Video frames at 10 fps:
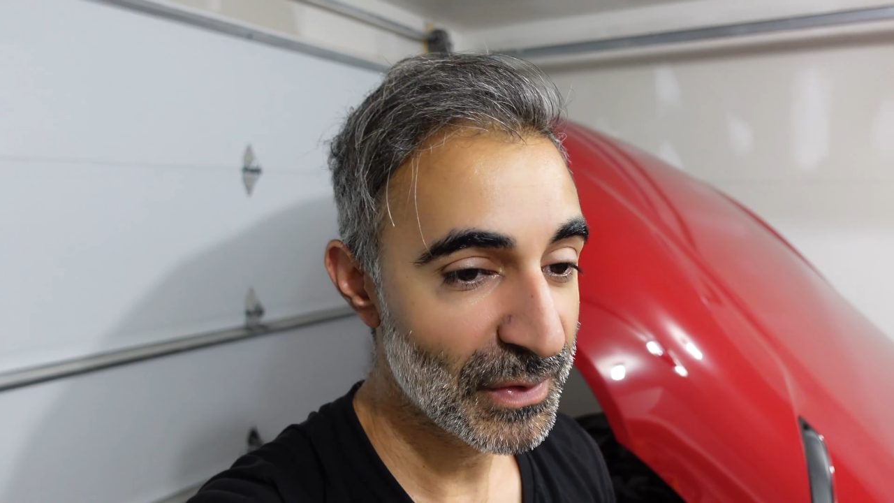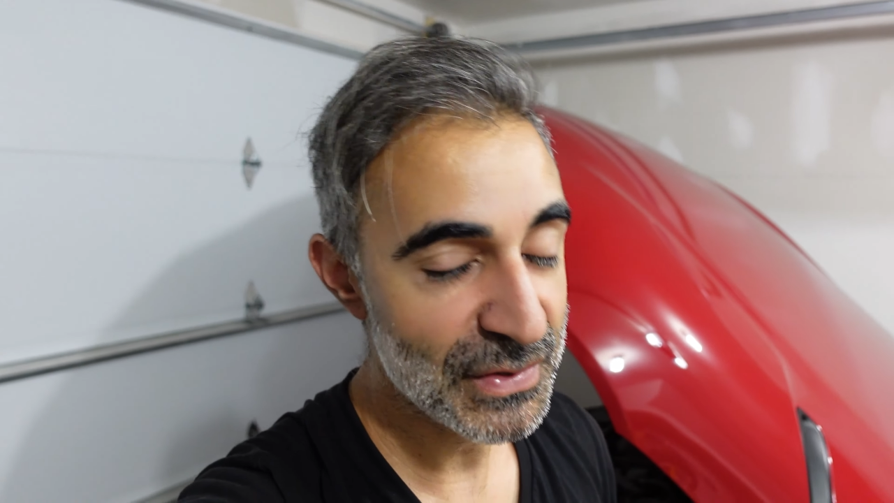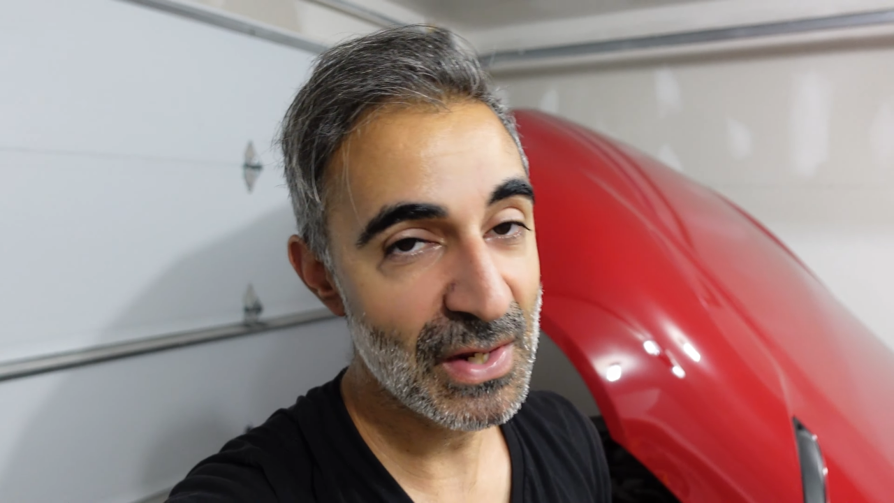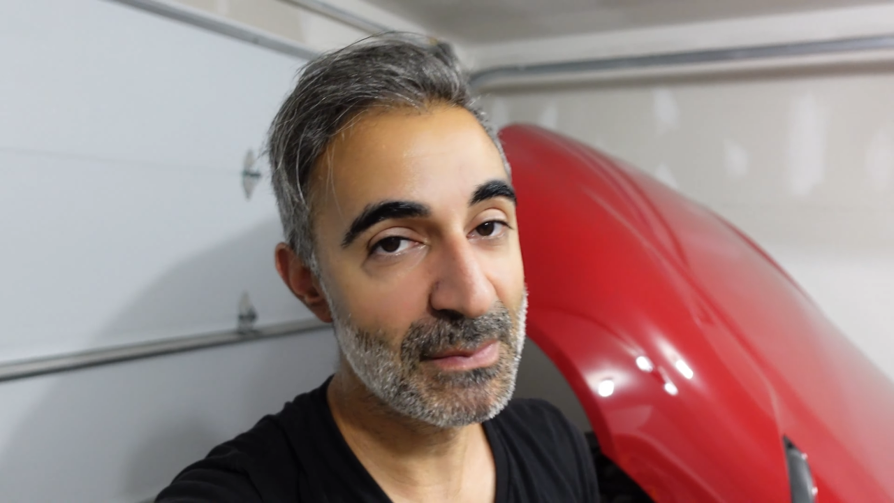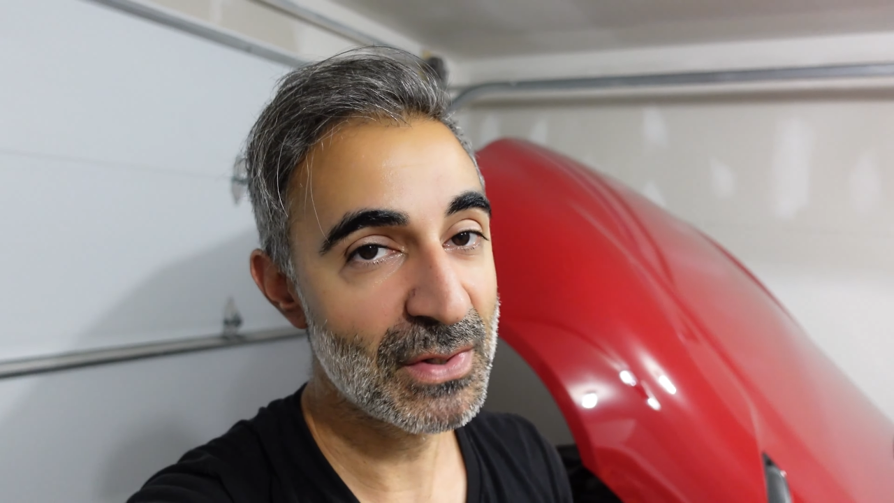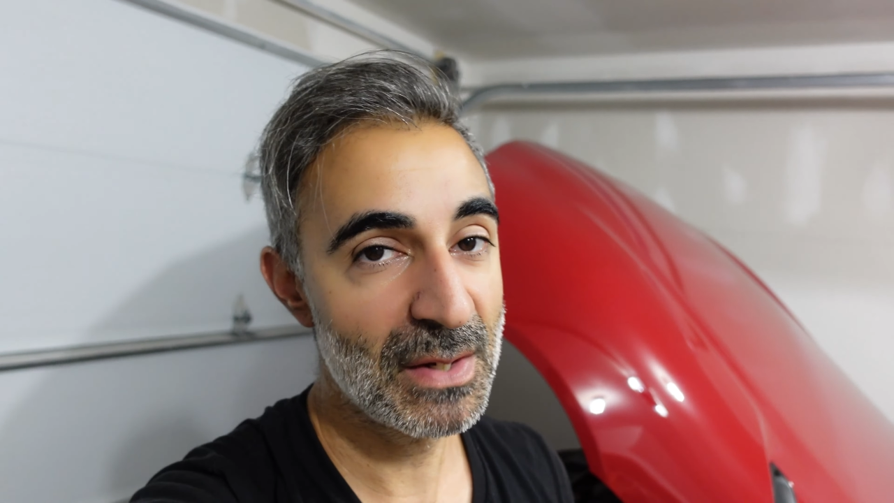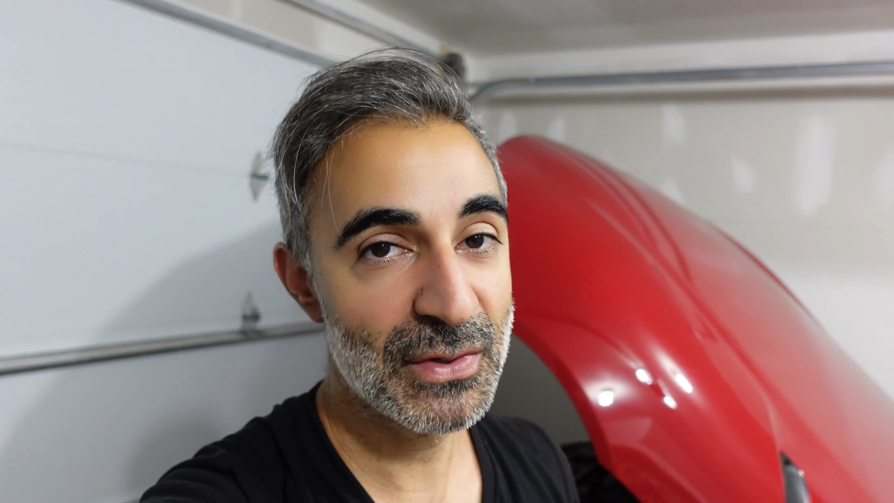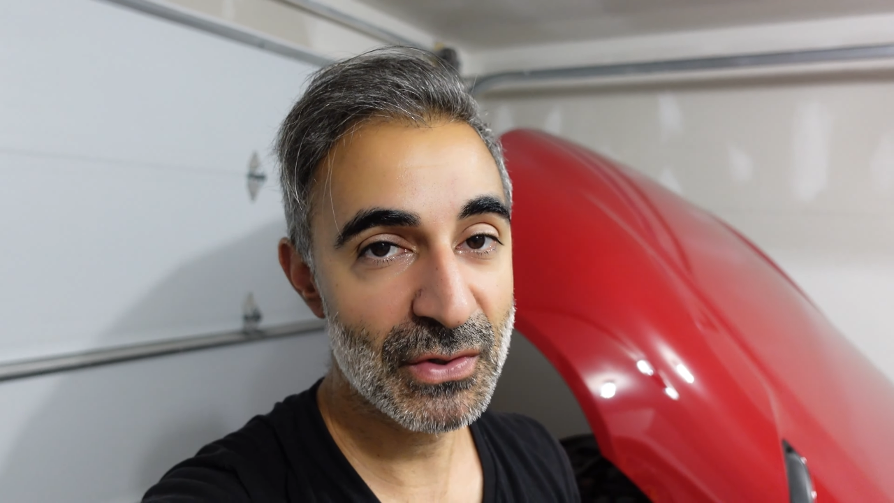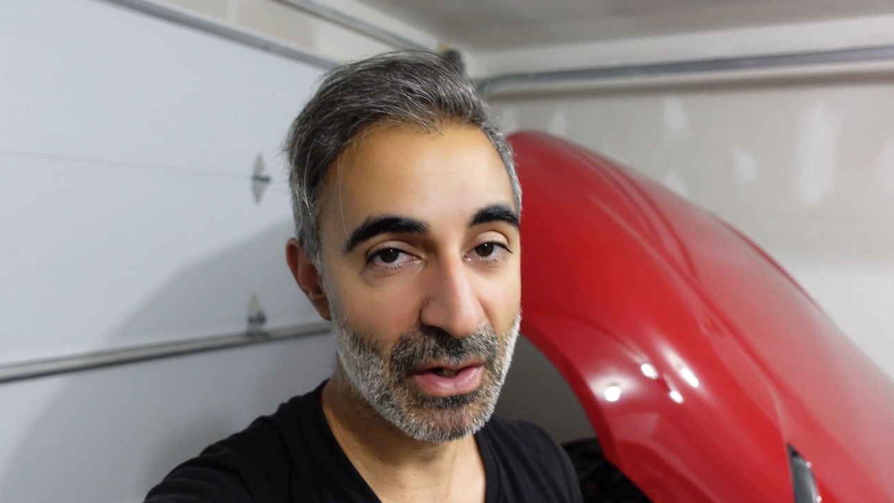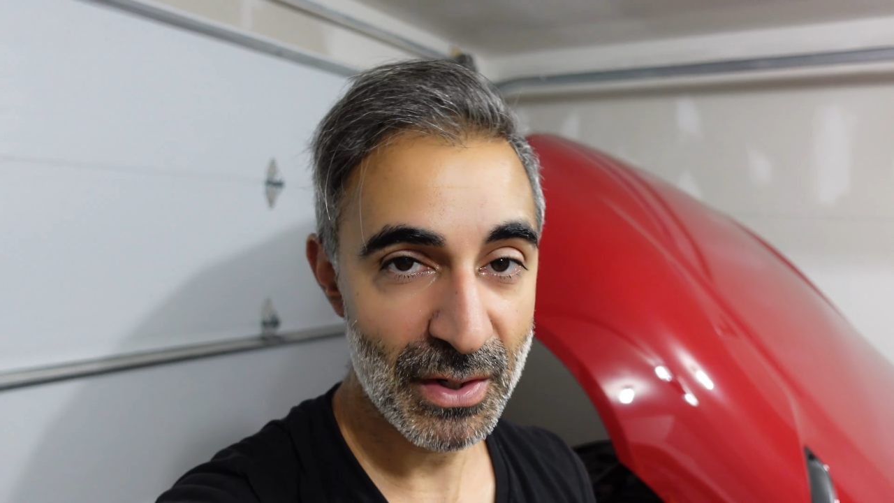the same times
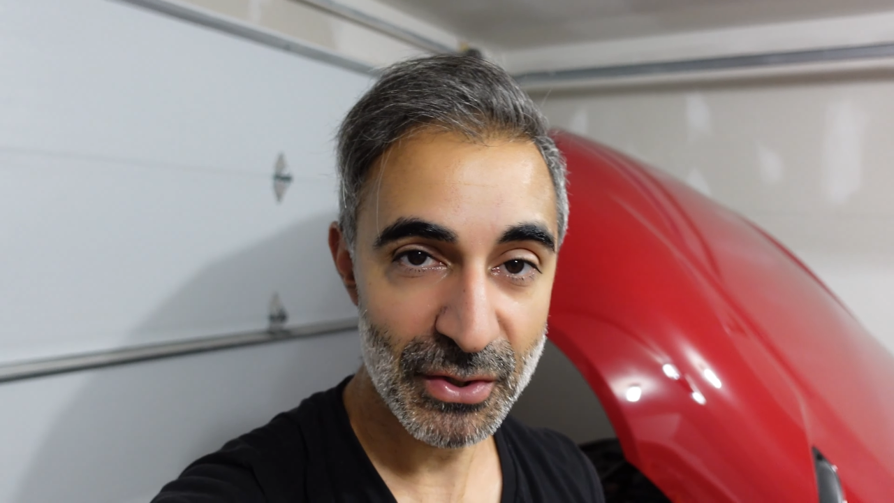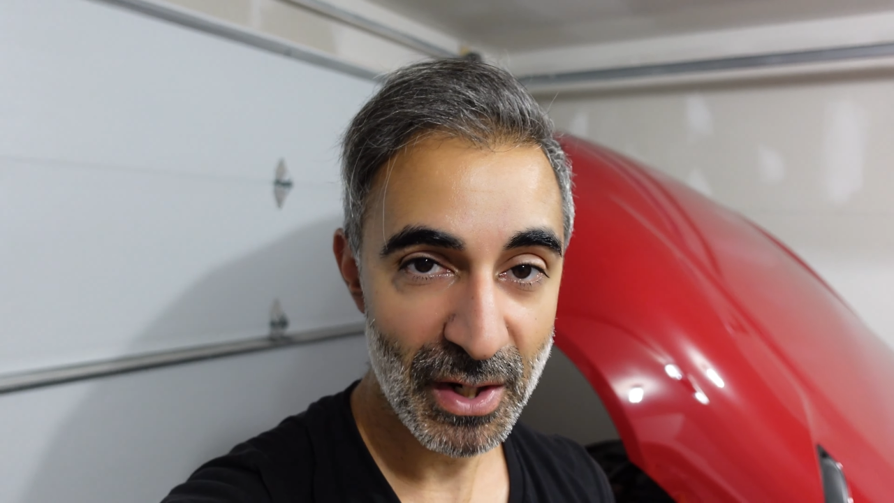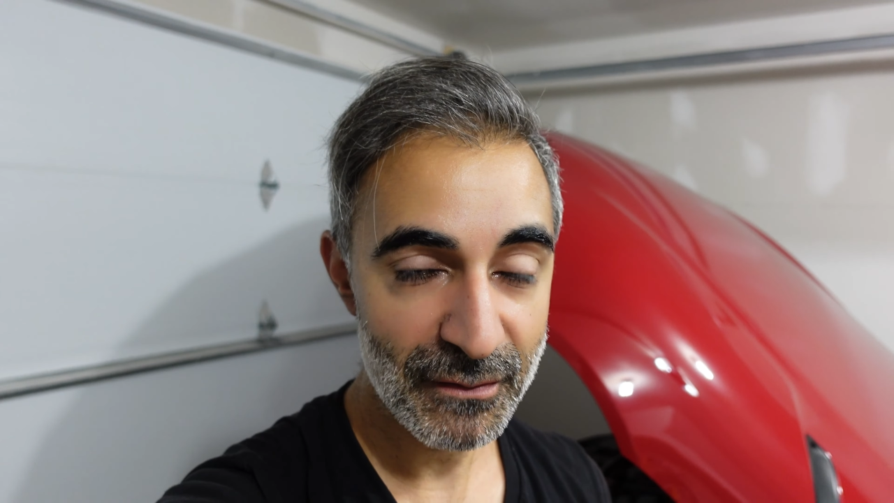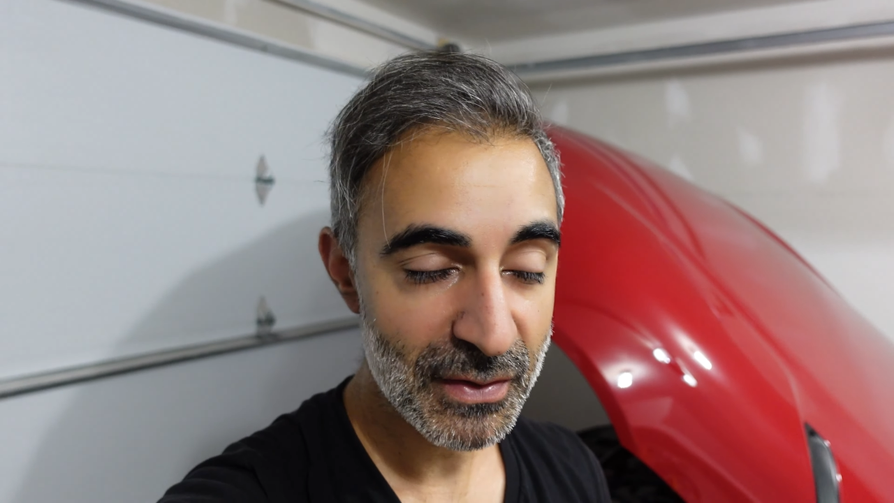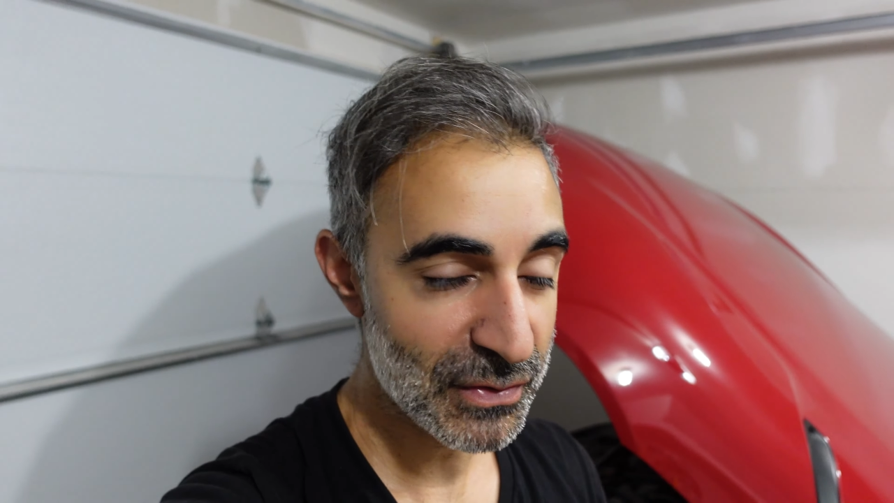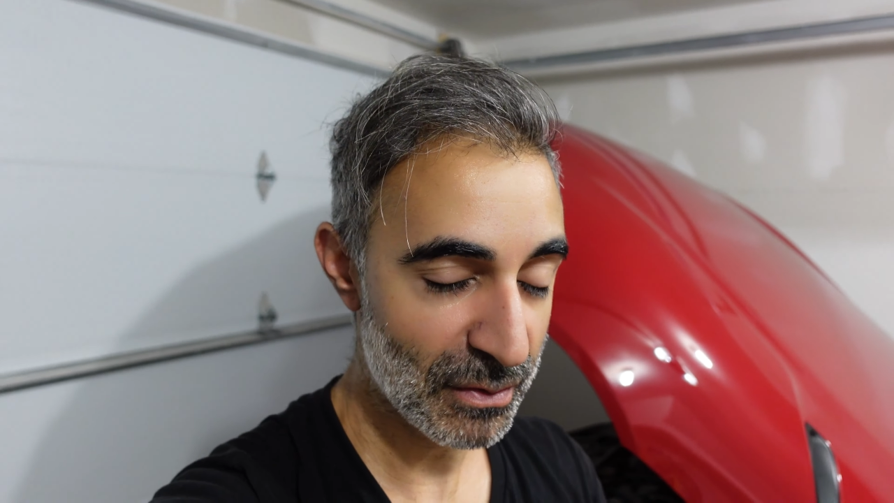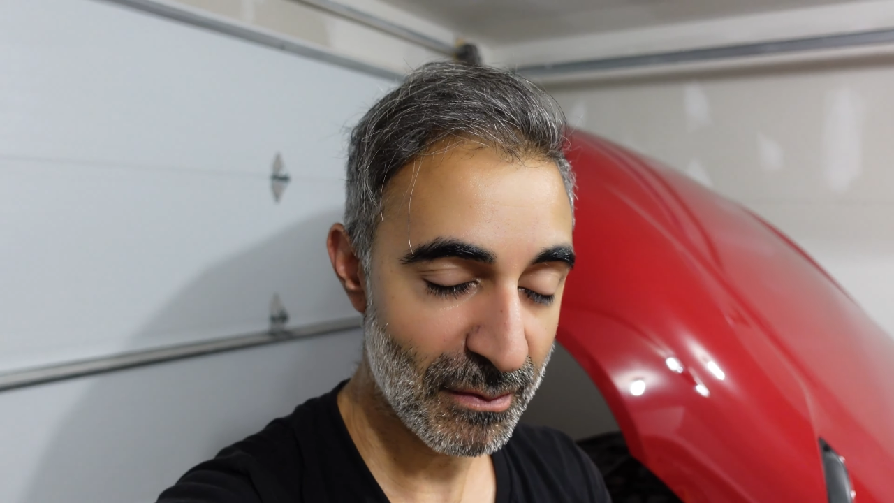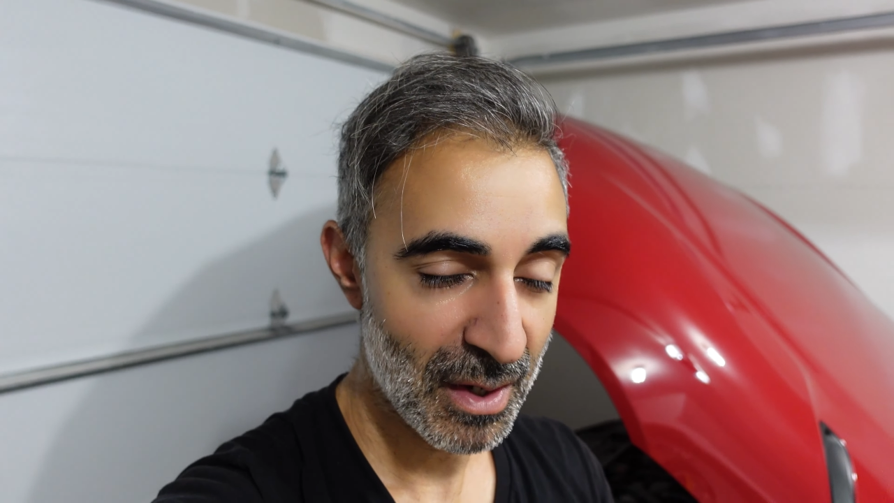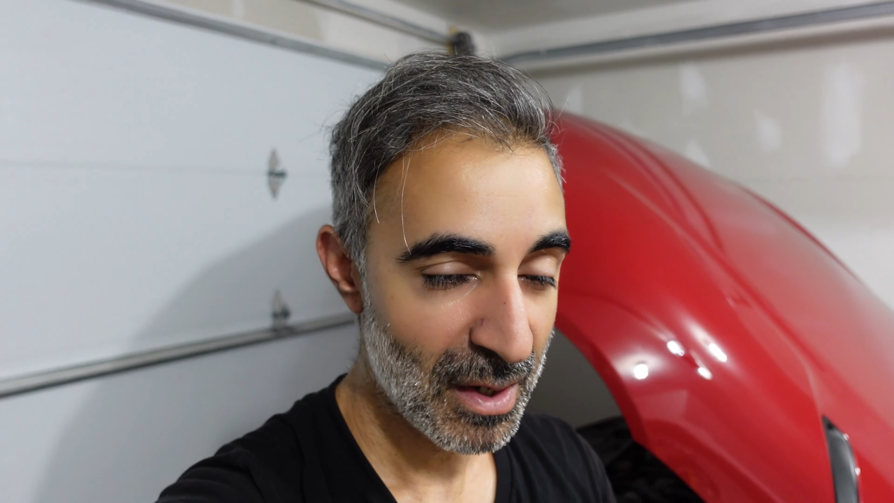as car and driver, so